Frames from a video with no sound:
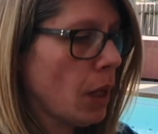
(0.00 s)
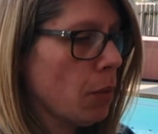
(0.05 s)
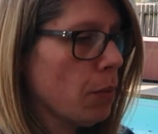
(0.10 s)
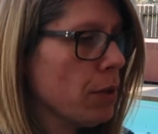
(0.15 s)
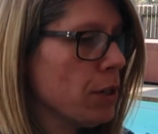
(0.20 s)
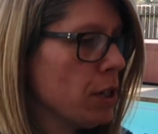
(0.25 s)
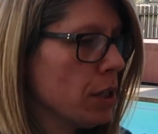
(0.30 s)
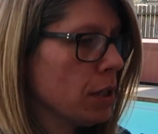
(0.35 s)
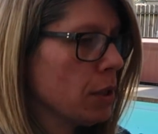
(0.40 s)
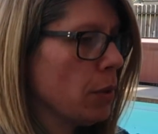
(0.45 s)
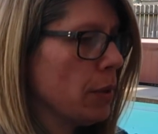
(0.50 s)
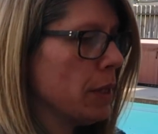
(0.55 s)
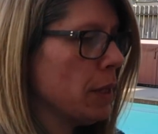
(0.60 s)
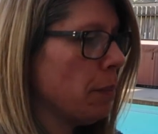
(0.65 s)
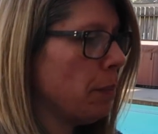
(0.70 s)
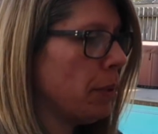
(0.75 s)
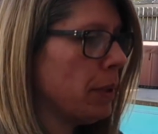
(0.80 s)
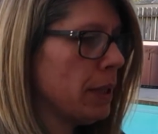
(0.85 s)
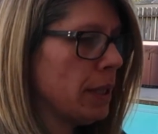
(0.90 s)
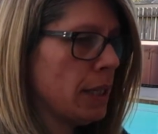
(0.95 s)
we're just going to
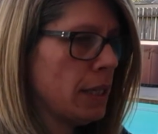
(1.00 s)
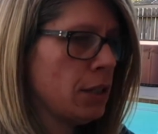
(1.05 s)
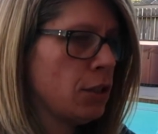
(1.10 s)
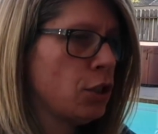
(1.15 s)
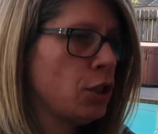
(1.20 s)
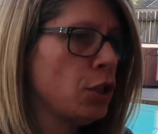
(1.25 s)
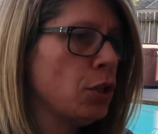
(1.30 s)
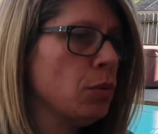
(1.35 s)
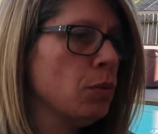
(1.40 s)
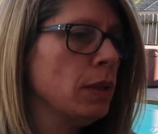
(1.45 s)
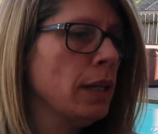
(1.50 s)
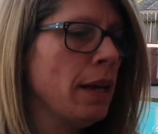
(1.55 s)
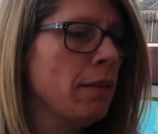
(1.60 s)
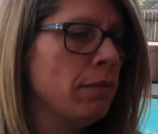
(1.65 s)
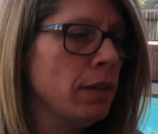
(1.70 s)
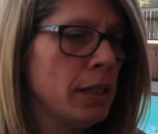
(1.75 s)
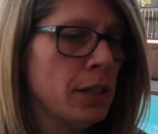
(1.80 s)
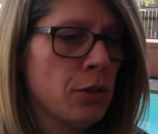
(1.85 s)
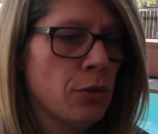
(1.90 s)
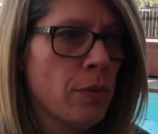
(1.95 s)
put these two
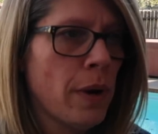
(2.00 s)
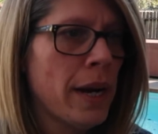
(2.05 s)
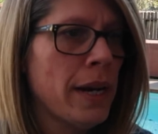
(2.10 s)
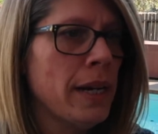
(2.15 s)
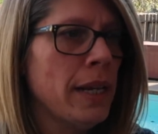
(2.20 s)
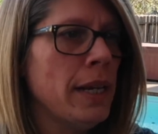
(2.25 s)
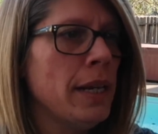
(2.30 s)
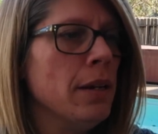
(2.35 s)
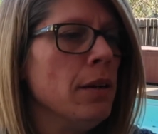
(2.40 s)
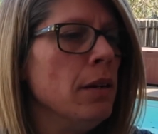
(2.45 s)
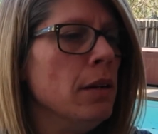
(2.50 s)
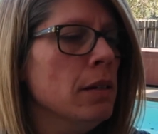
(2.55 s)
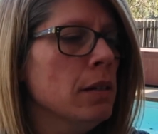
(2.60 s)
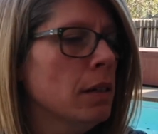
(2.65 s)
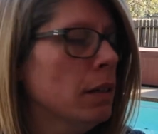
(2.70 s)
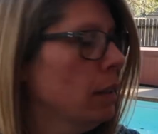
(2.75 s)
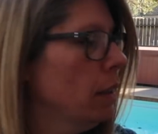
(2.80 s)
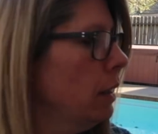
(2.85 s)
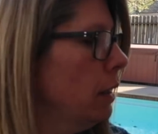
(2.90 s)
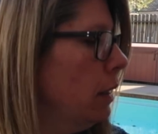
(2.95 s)
lovelies right here.
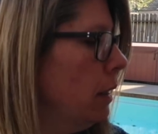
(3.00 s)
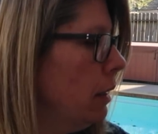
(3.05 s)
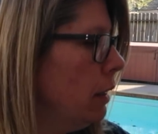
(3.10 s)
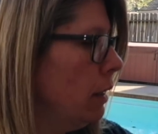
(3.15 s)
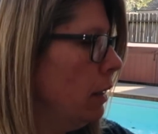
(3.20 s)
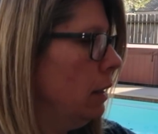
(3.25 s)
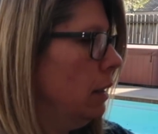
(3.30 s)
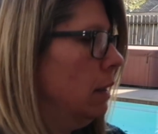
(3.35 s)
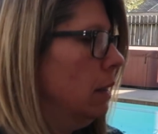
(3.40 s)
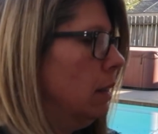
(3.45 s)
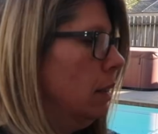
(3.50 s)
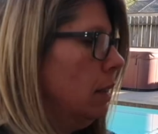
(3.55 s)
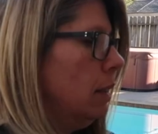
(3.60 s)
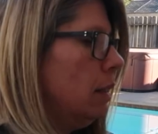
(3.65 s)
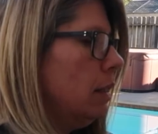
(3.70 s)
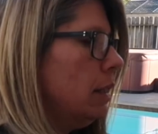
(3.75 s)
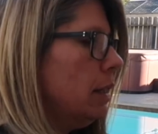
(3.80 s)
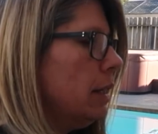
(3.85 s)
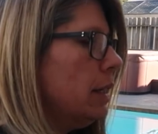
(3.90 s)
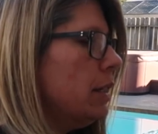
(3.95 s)

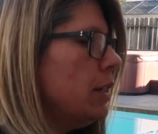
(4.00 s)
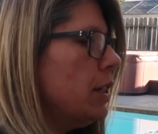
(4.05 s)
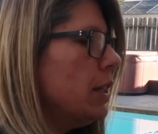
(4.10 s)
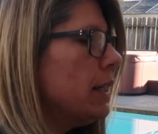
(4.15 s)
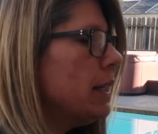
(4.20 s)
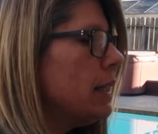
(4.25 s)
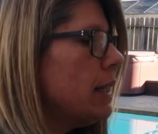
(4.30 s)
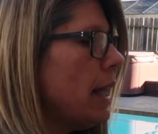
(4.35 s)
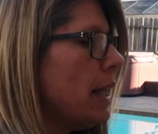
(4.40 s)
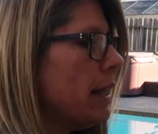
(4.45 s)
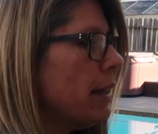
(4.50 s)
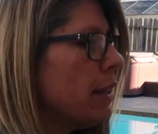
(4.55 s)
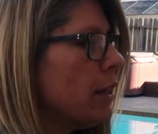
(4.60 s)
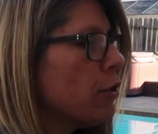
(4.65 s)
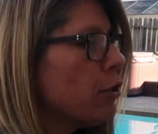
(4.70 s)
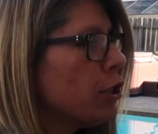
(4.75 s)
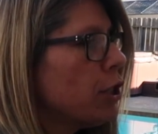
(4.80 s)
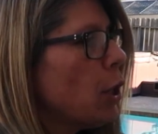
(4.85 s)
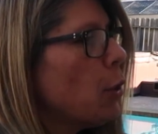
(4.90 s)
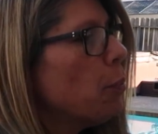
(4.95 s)
I just think
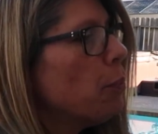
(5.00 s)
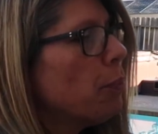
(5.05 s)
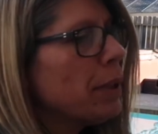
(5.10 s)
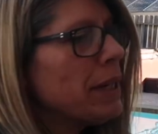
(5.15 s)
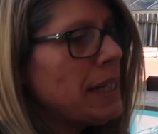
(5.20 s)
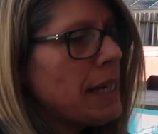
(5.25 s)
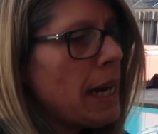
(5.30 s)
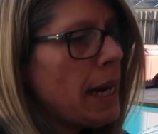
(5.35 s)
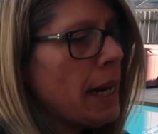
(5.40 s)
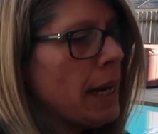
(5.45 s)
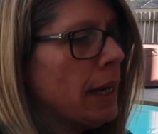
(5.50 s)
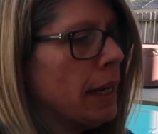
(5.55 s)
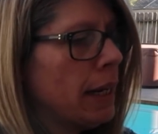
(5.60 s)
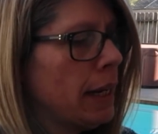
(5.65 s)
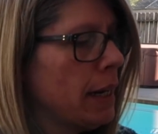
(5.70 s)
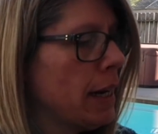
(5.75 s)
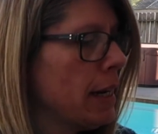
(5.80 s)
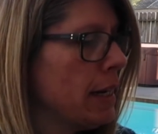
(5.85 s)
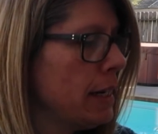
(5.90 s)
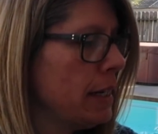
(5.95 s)
they're so pretty,
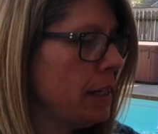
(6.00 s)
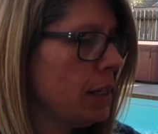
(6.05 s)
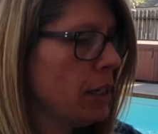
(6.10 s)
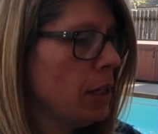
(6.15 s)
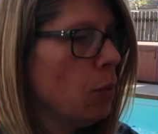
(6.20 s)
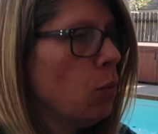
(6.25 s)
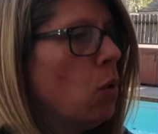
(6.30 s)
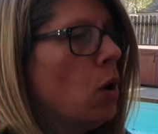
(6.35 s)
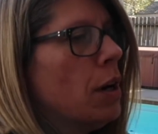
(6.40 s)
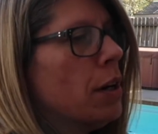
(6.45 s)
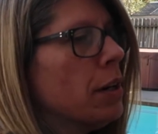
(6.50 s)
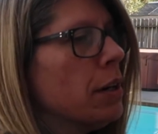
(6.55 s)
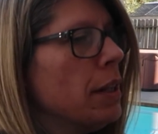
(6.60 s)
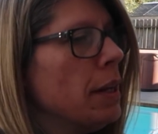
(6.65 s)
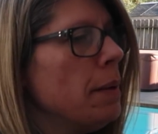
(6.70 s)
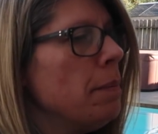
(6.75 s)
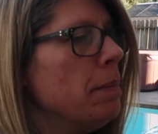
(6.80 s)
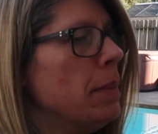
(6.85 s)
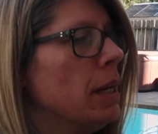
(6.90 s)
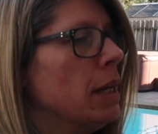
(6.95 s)
and I need to water
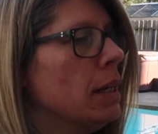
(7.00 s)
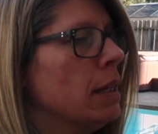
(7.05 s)
them.